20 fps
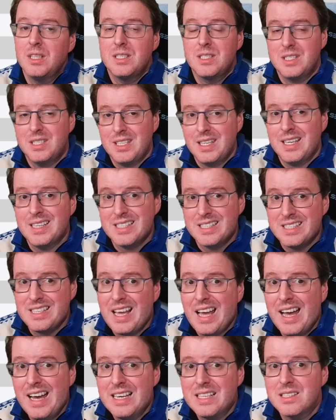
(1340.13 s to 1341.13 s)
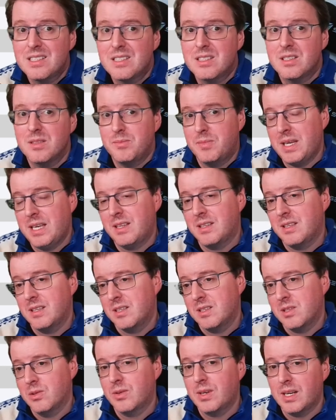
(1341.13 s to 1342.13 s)
CSS to make
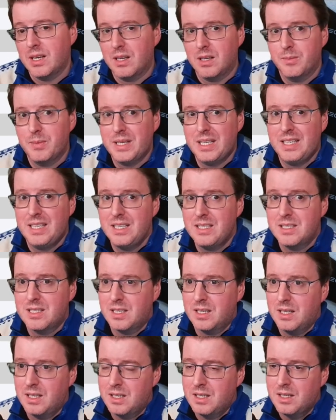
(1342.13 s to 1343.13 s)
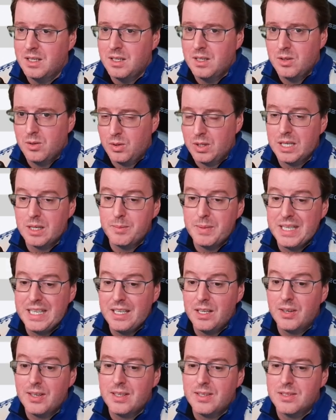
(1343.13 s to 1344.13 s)
things look a little bit easier or a little bit
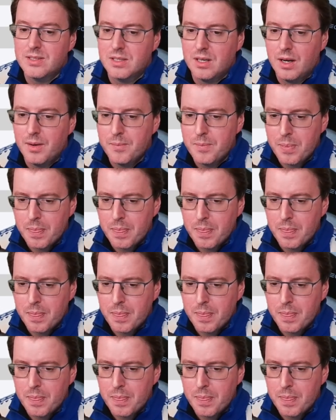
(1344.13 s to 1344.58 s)
nicer.